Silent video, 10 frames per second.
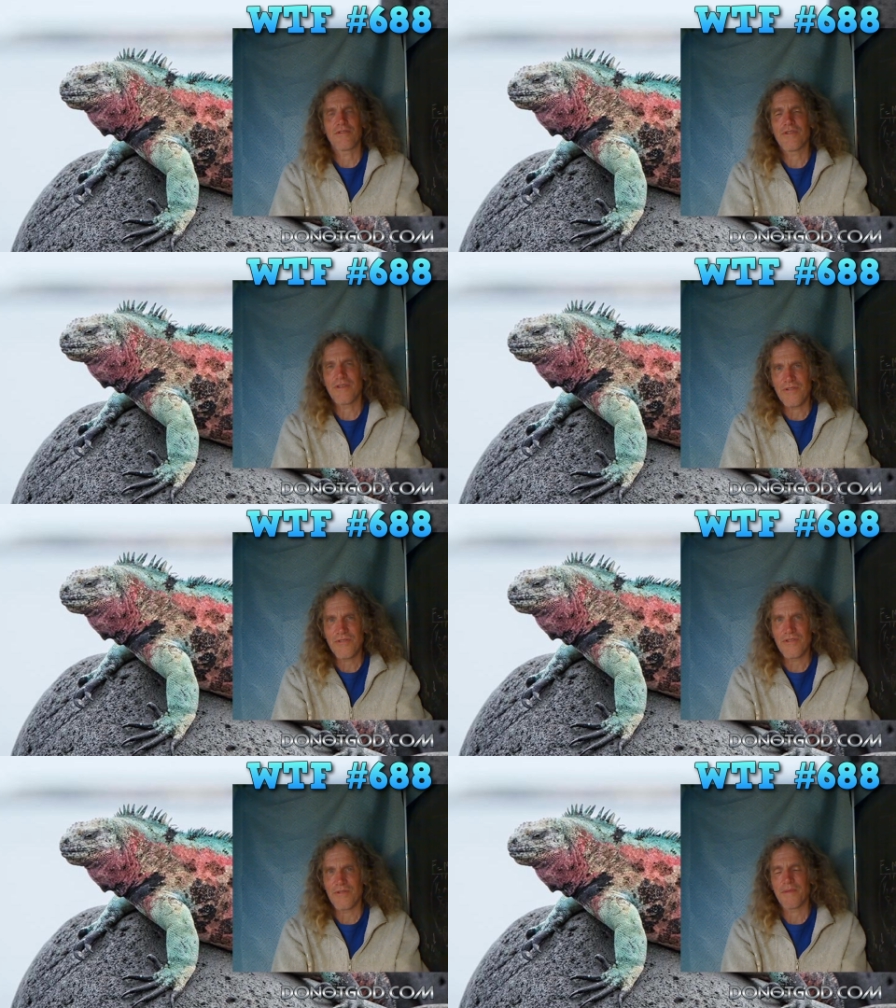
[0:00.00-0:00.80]
It
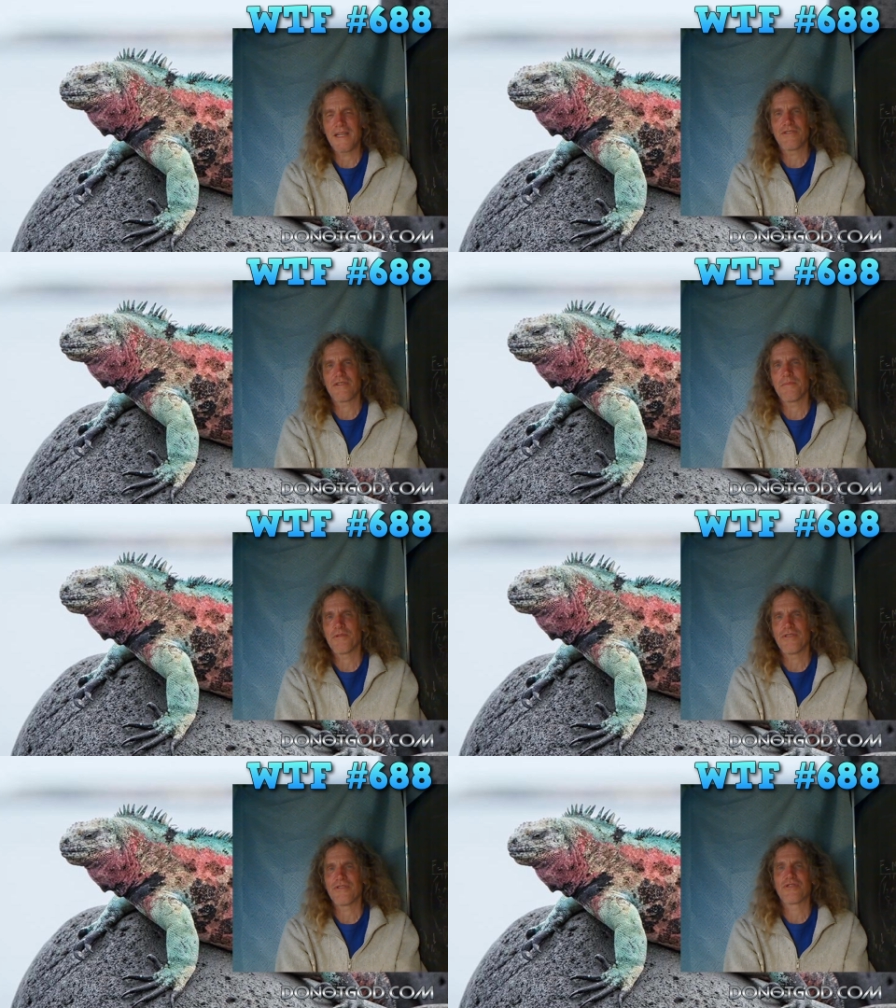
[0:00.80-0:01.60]
couldn't, the
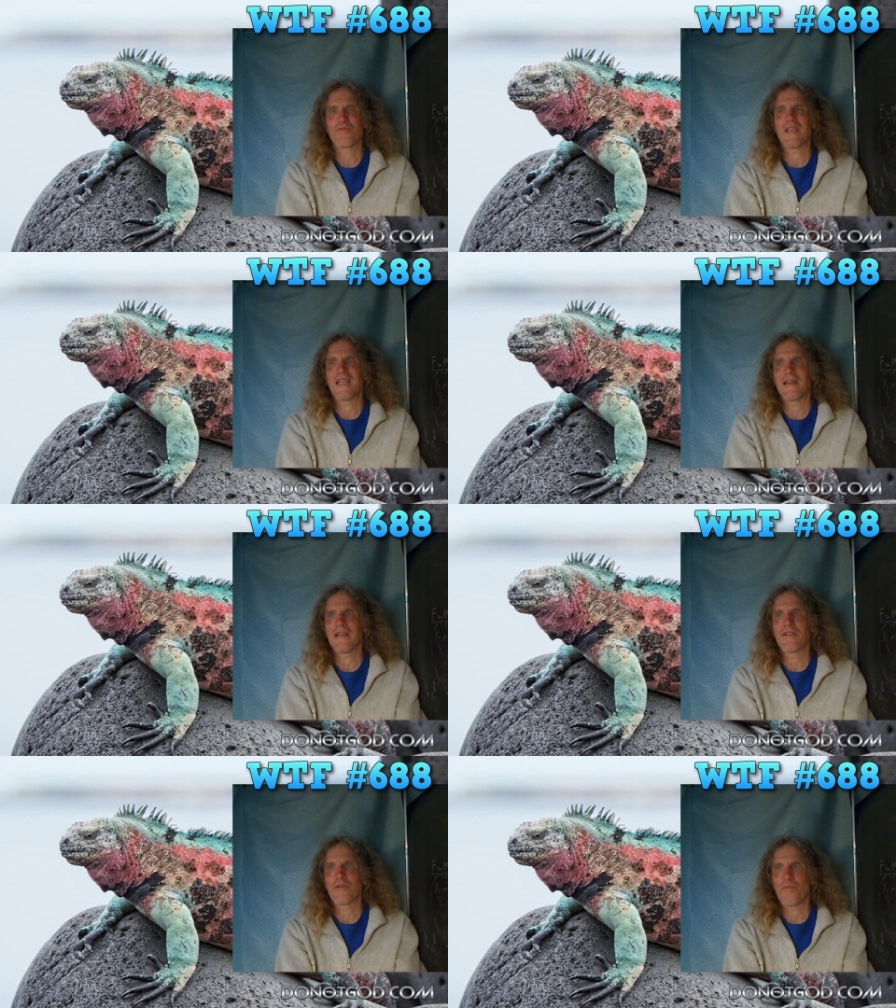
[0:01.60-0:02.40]
pendulum couldn't swing
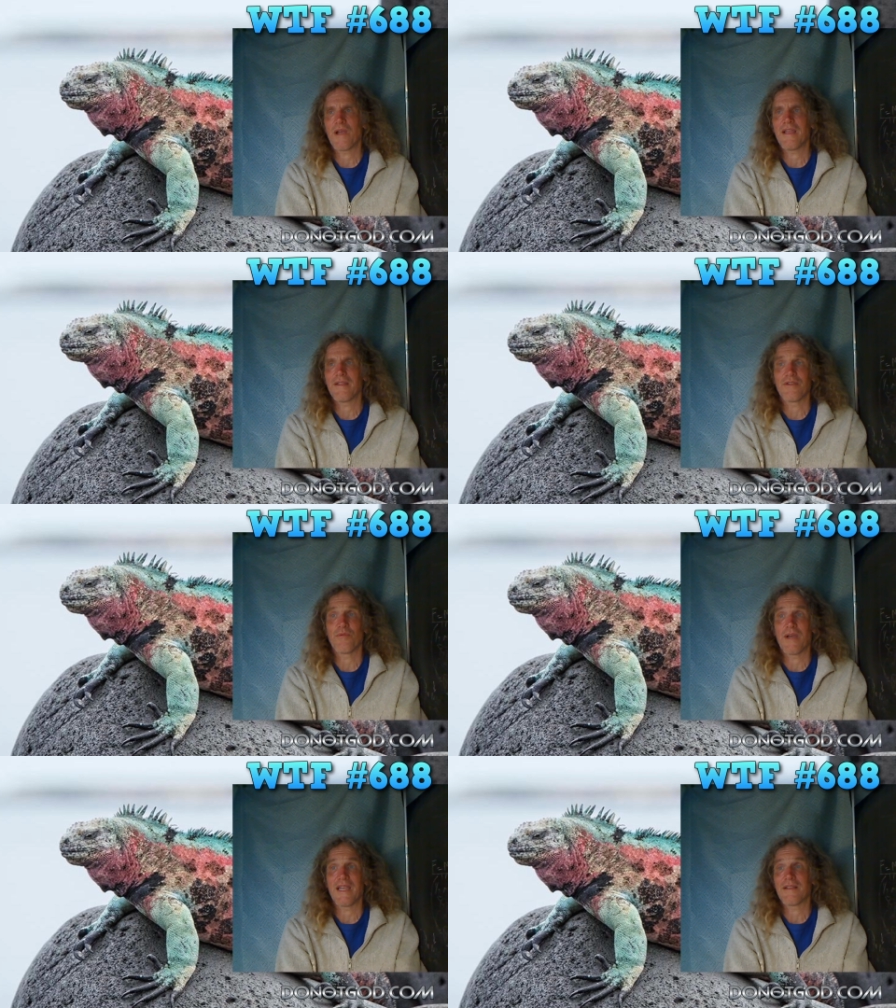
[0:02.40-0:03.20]
any other way
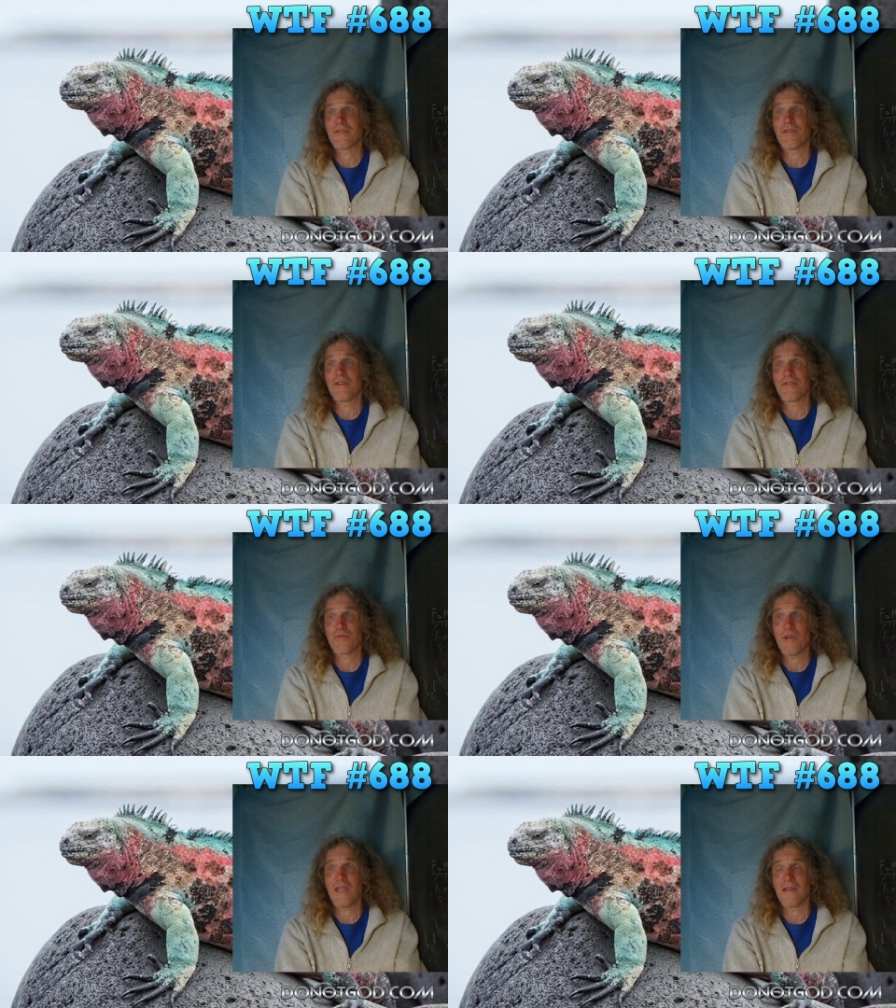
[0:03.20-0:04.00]
than the way it's going to
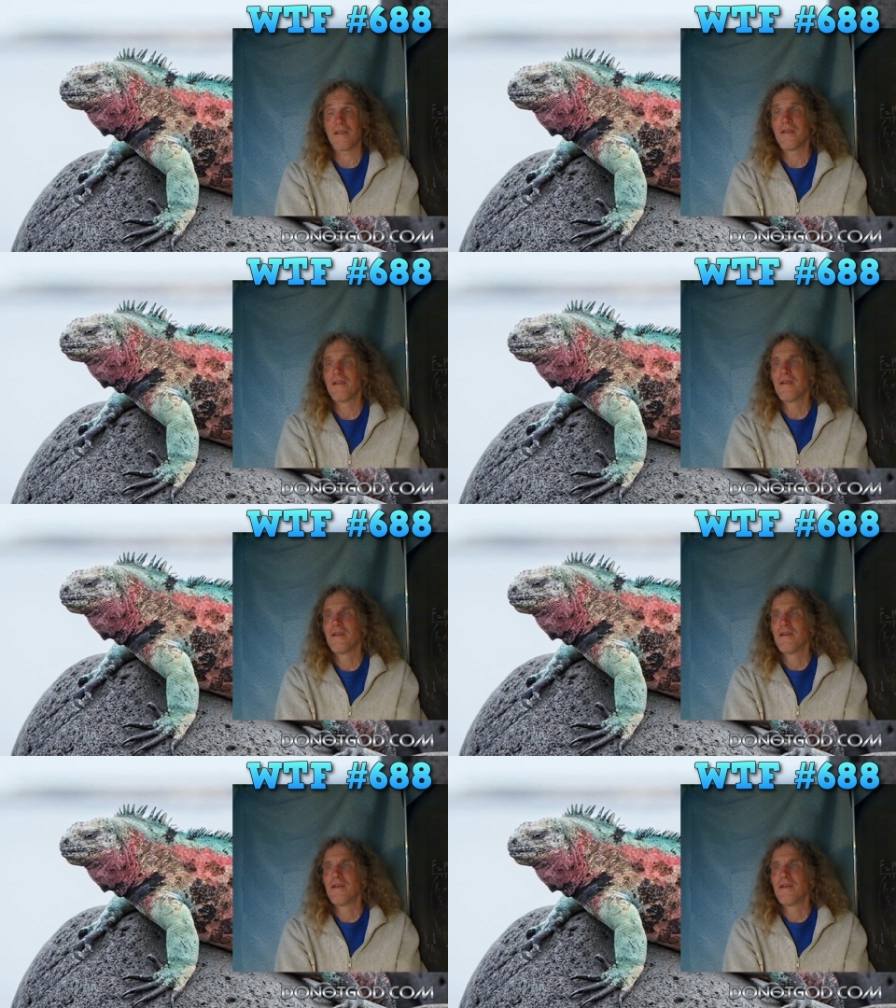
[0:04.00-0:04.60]
swing.